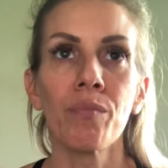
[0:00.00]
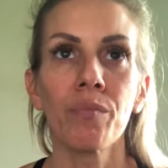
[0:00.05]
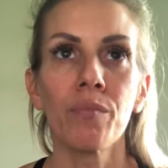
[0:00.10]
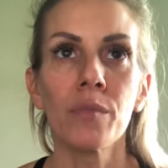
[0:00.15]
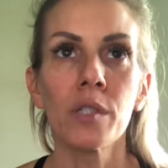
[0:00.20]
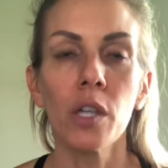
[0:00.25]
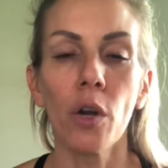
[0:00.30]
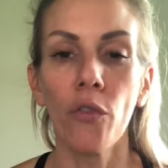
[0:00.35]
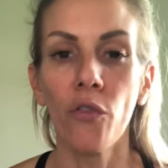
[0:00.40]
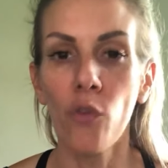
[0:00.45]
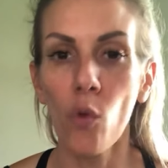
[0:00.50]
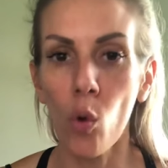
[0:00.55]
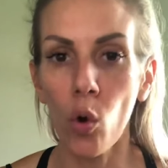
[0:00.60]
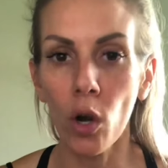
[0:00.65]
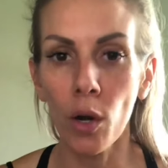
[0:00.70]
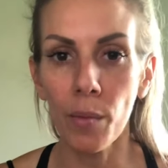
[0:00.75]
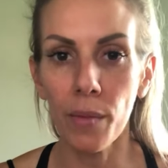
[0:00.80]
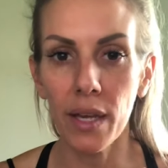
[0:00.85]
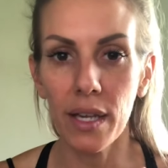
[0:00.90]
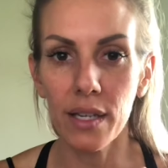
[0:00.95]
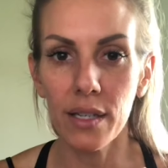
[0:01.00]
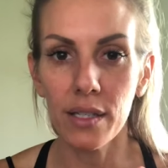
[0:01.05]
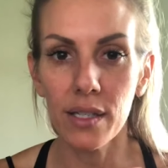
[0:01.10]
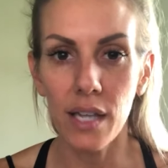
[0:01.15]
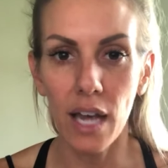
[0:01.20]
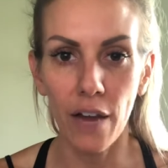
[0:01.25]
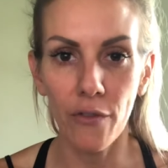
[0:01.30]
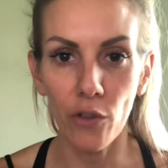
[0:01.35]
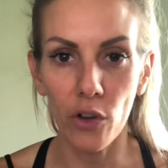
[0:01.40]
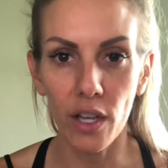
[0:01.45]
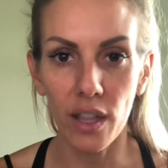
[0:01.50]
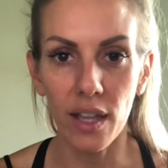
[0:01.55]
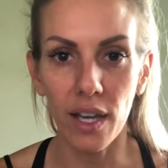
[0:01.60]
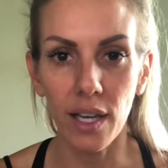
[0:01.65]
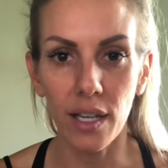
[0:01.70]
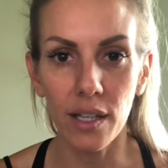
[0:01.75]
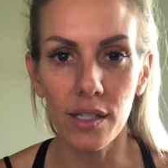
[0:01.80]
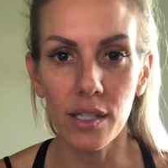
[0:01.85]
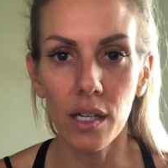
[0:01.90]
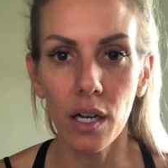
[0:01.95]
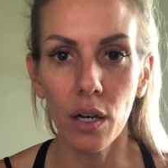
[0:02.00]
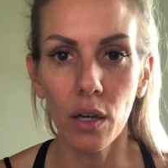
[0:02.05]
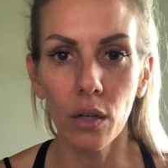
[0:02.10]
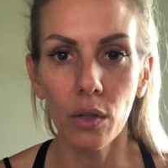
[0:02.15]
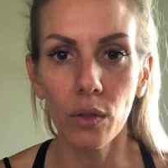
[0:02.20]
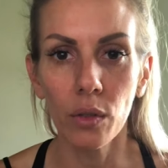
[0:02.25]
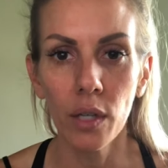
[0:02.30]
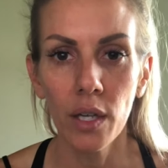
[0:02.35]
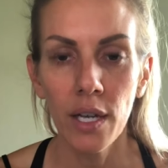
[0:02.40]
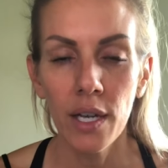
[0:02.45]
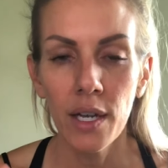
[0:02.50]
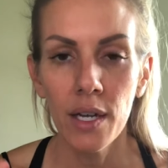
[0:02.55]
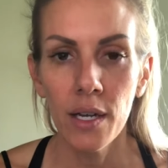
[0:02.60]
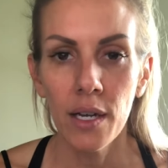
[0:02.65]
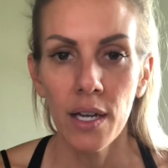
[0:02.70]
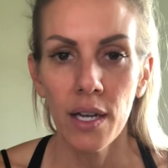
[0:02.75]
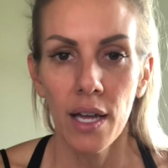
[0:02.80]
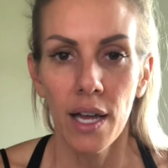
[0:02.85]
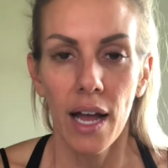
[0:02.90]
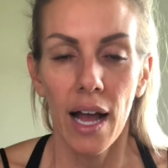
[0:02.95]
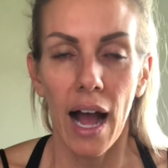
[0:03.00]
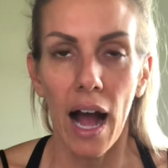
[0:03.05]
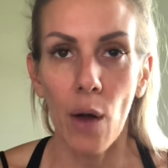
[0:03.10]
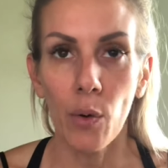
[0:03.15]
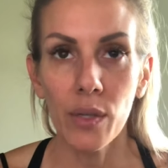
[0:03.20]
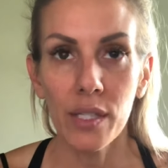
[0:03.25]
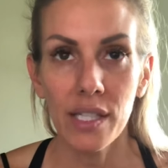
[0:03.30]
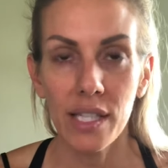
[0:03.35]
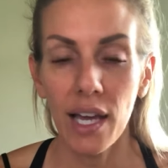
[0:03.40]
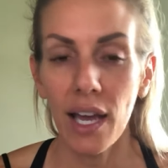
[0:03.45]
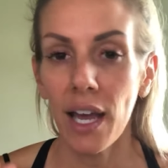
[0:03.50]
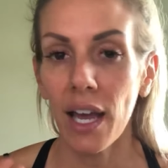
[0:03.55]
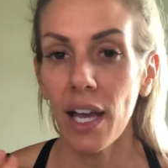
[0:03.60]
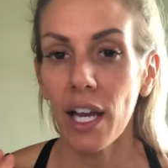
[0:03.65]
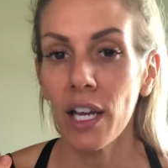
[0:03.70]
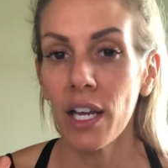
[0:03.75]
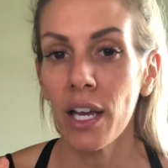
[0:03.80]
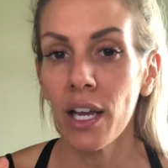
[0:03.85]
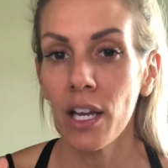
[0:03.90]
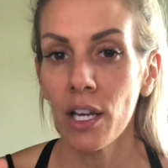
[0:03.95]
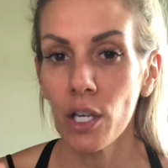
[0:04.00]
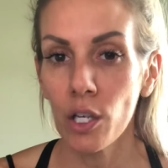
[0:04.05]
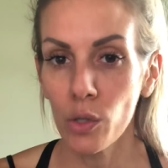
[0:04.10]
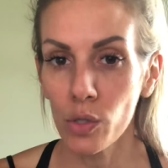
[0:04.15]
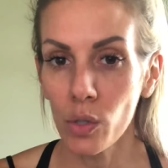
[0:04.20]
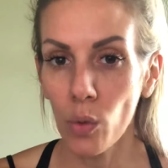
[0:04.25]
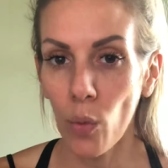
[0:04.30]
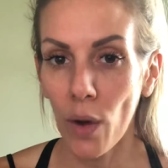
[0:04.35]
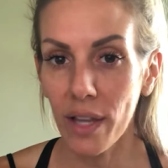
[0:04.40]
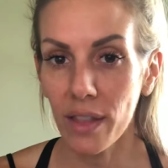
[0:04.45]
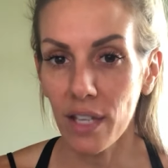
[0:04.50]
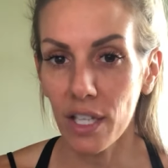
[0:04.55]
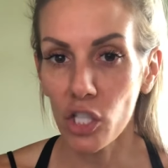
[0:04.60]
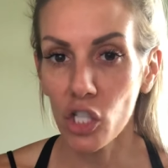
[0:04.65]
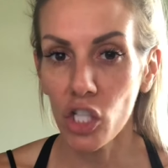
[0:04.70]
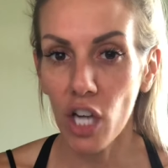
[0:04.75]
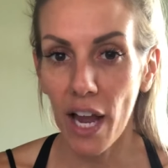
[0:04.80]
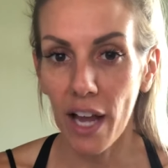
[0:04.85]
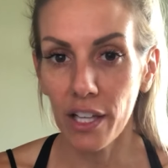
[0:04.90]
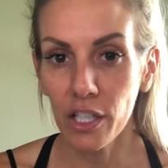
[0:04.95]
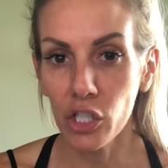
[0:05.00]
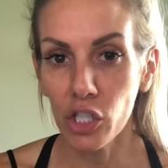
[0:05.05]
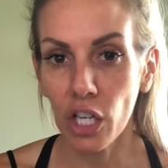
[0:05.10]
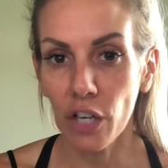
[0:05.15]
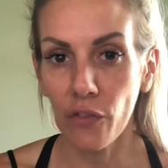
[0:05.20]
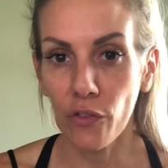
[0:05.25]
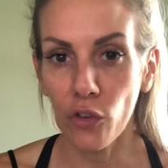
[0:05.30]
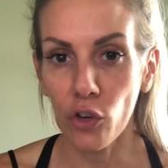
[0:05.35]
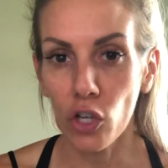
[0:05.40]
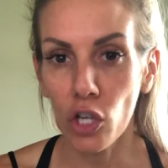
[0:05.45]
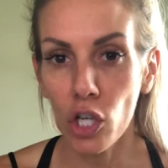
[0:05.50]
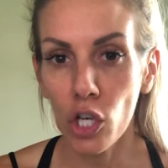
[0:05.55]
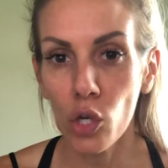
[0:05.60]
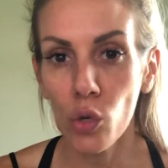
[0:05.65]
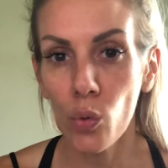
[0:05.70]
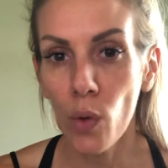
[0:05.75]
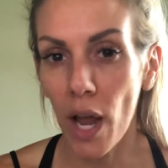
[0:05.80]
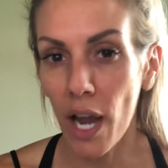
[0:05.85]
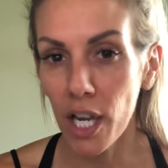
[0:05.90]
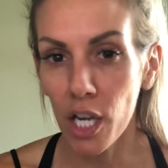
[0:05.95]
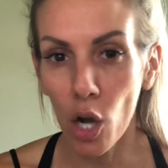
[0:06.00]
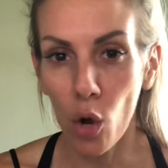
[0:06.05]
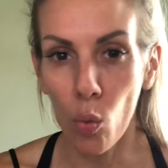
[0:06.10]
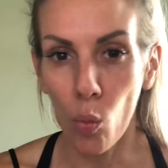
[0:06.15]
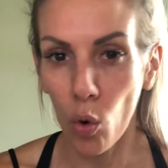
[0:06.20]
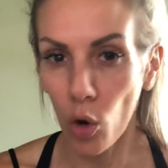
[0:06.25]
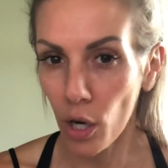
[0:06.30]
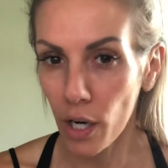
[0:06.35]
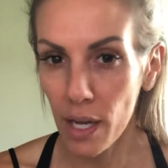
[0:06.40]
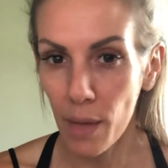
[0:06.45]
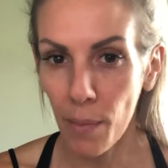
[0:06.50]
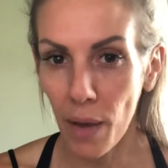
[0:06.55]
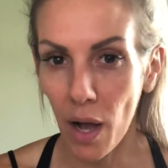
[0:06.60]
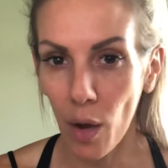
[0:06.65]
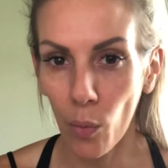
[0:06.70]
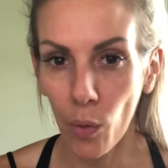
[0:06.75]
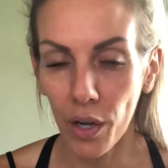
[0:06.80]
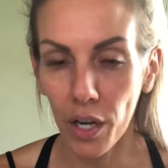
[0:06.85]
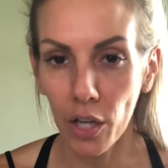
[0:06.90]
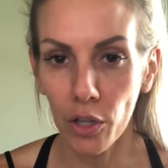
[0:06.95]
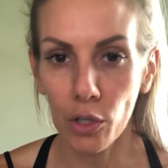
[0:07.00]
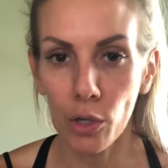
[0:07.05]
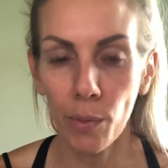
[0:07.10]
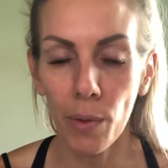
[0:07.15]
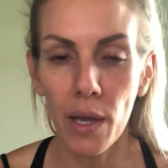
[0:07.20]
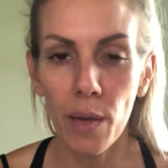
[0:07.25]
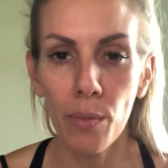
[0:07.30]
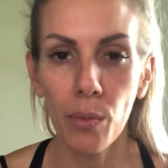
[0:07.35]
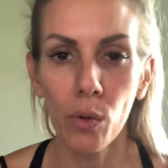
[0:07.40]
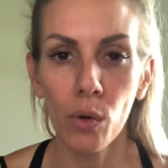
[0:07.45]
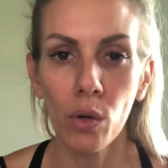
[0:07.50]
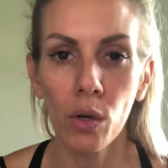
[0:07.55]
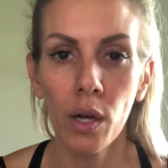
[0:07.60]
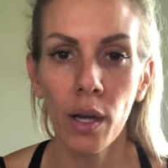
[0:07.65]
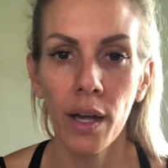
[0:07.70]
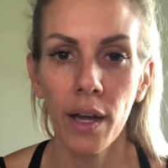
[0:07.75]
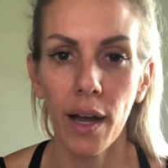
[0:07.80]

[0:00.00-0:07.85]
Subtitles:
So form is everything. So I would say use a weight that's challenging for you and don't worry about what other people